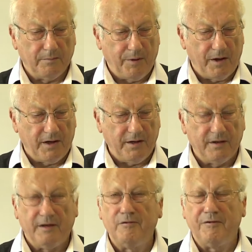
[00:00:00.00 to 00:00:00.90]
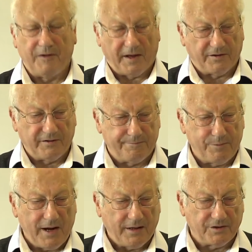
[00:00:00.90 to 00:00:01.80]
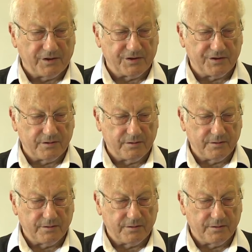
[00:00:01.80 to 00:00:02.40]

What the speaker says: by reflective practice.